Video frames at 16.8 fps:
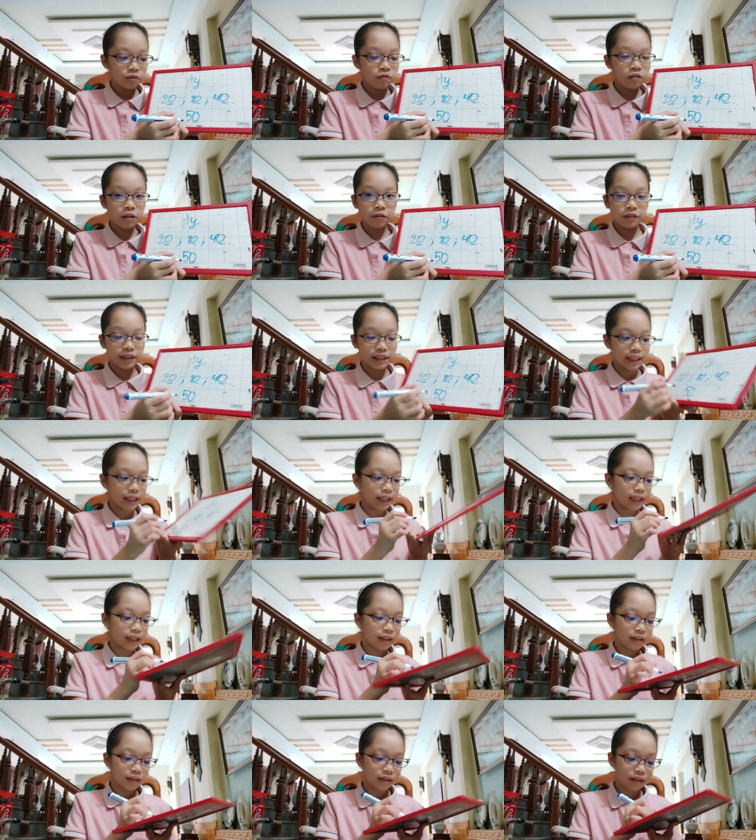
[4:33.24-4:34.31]

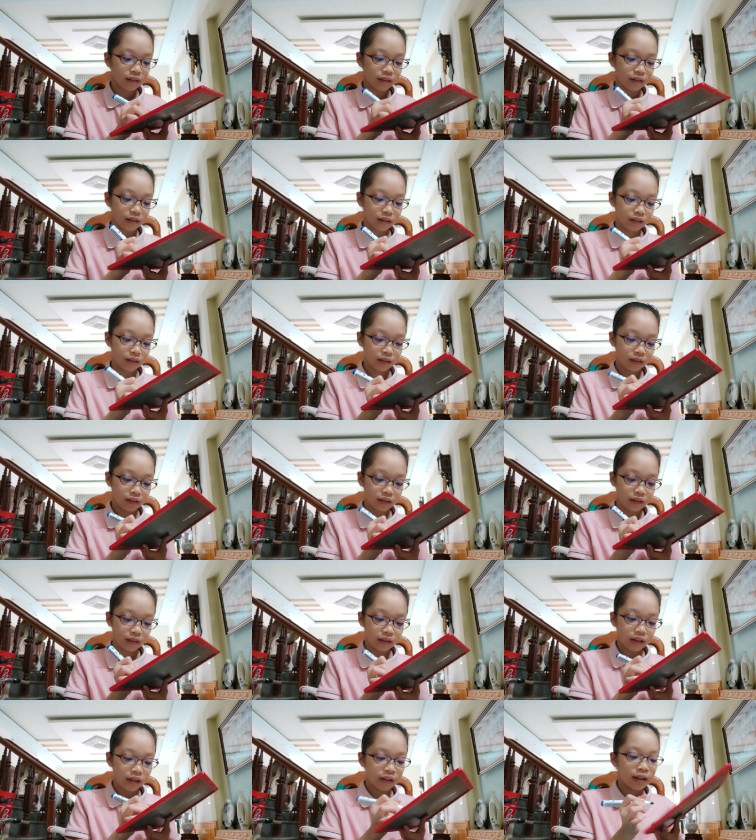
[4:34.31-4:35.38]
50.
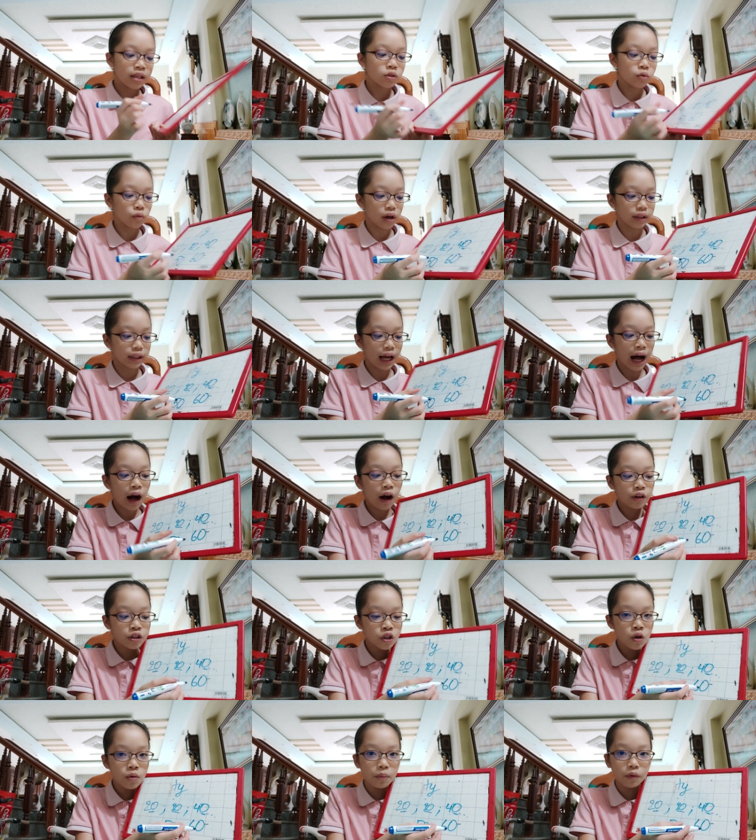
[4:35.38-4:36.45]
This one, how
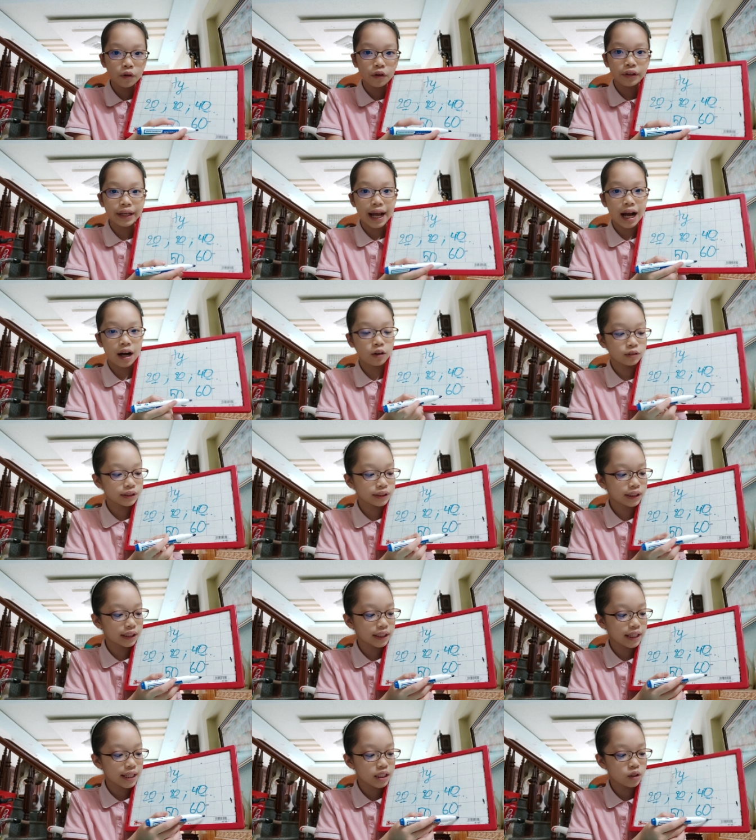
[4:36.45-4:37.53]
do you pronounce
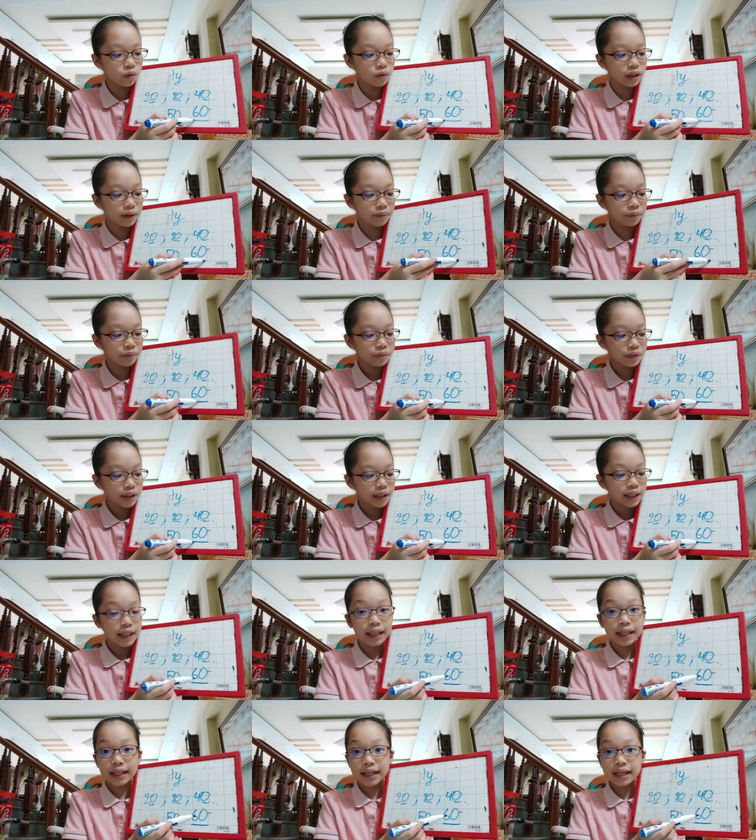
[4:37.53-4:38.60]
this one?
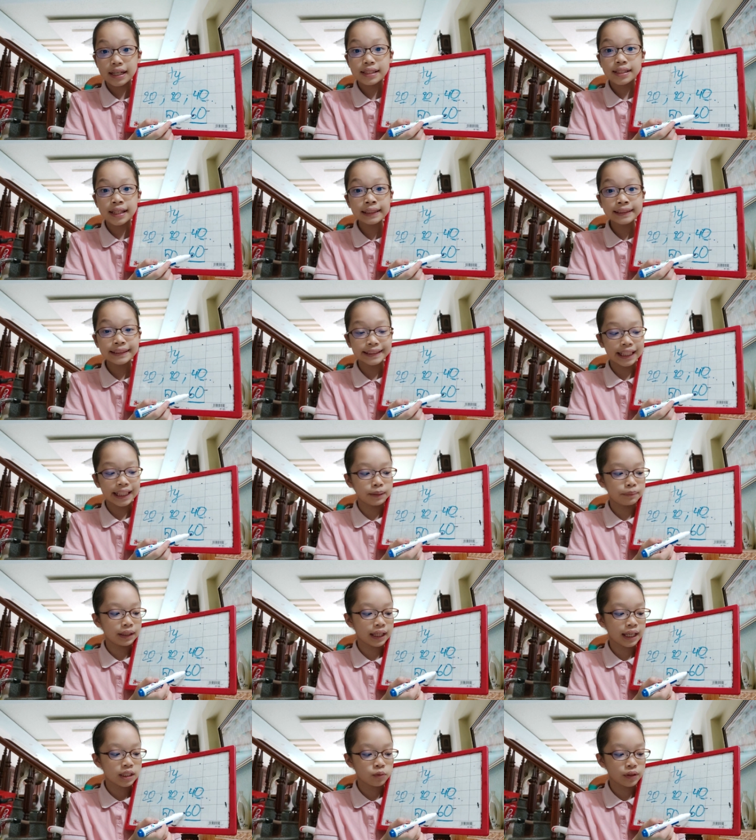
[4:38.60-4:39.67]
It is 60
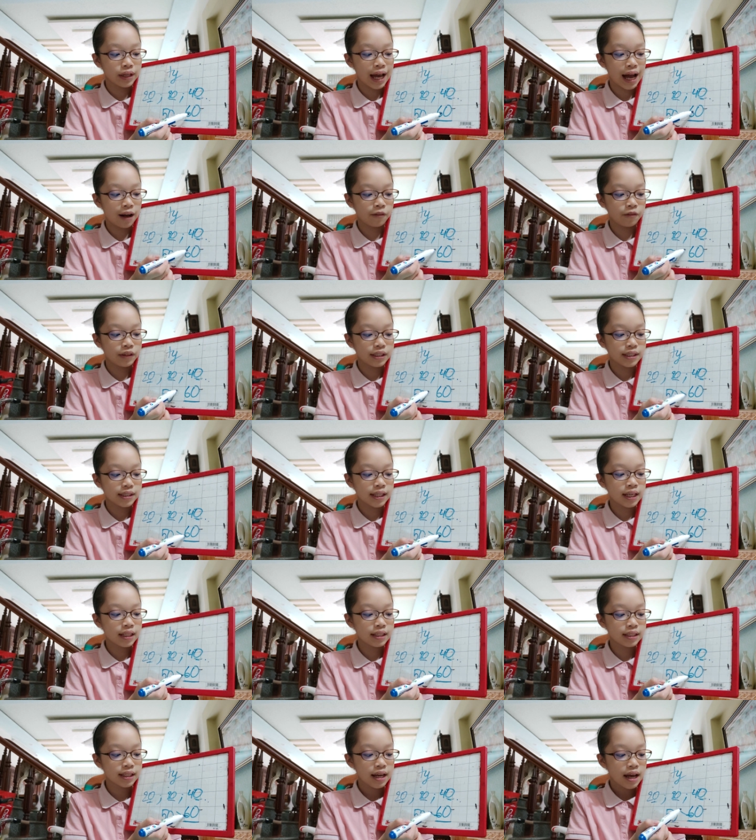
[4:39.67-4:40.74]
because we have the
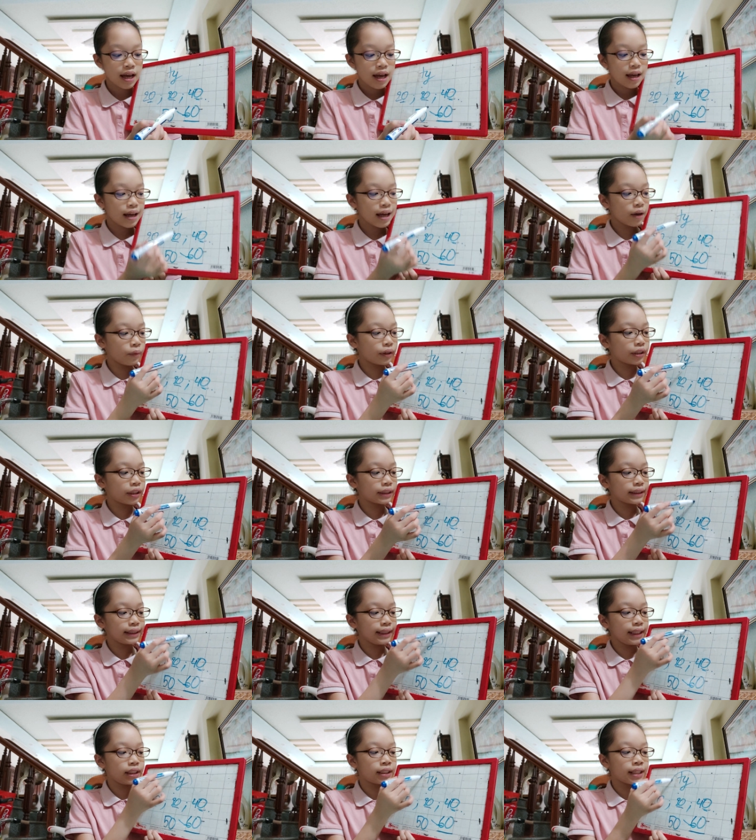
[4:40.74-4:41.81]
6, and we just
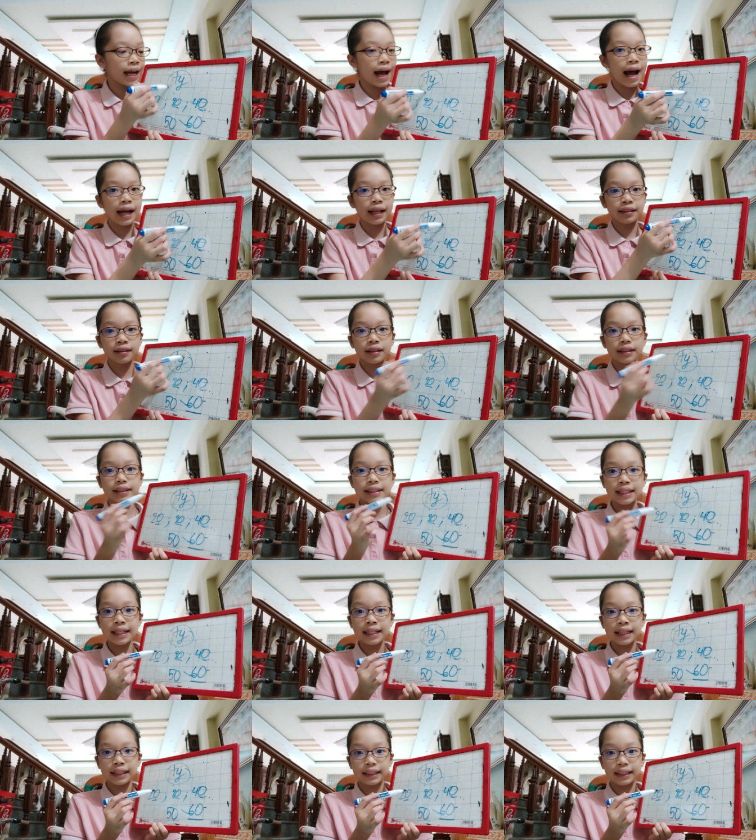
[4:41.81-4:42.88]
need to add the
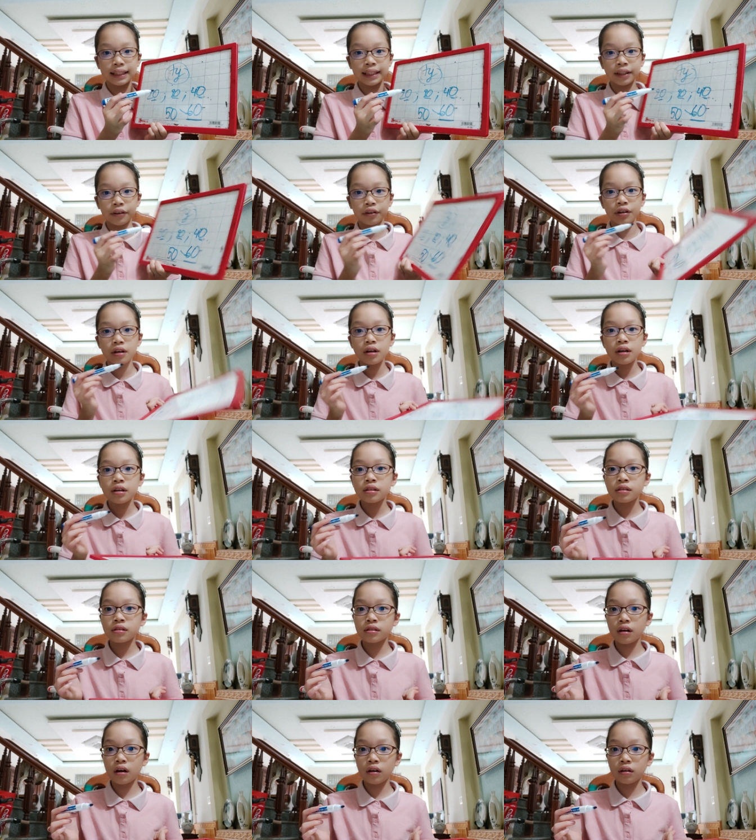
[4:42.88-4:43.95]
T in here.
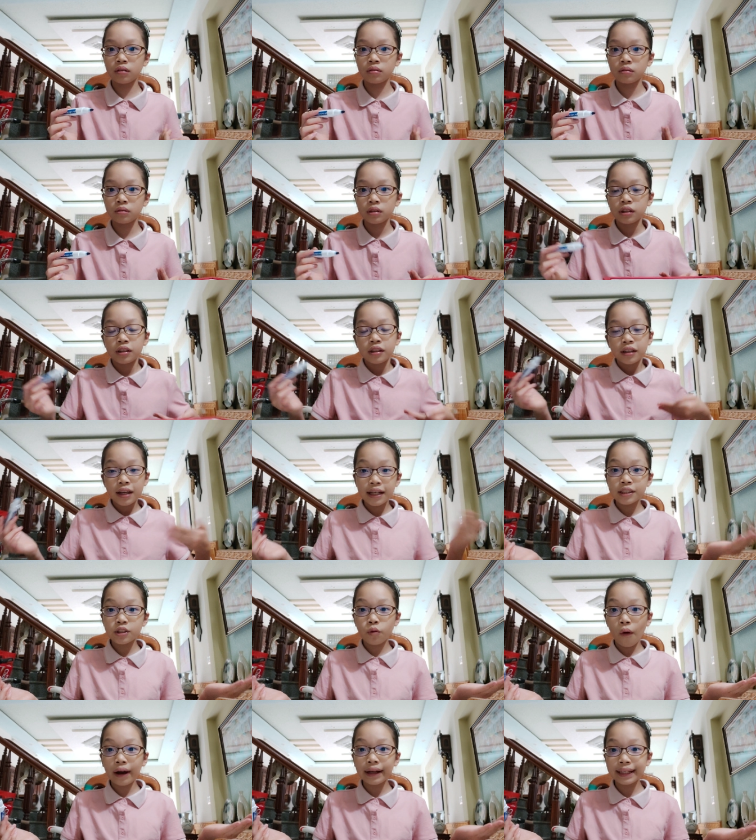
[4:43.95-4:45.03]
So
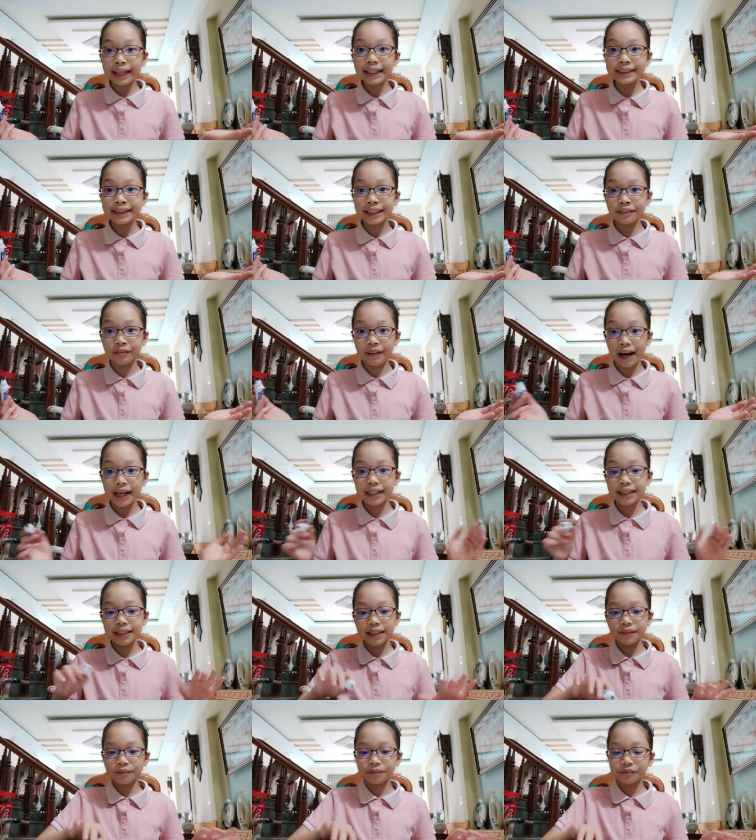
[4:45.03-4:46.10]
it's quite easy,
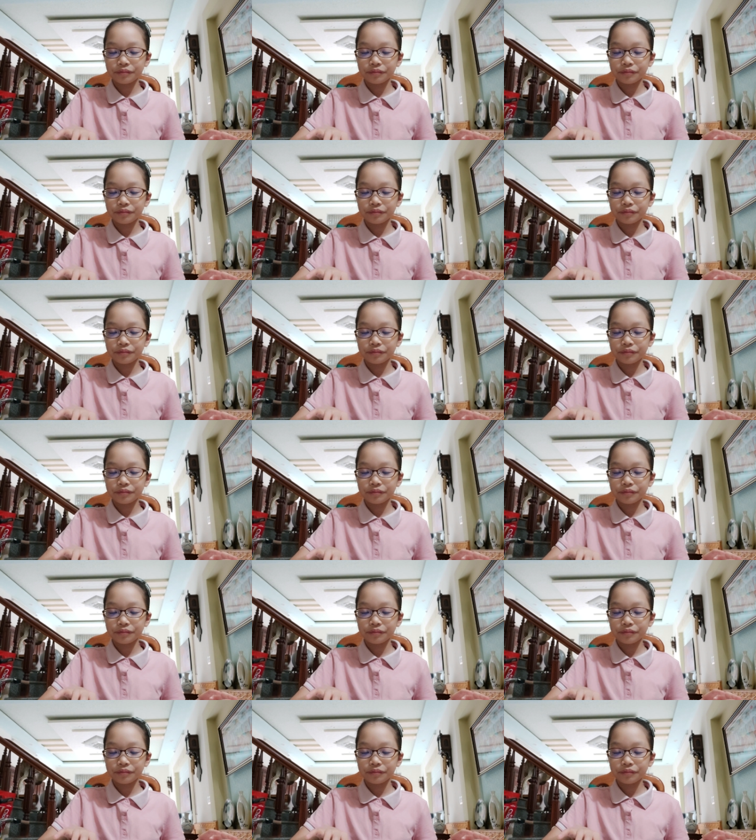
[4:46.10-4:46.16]
right?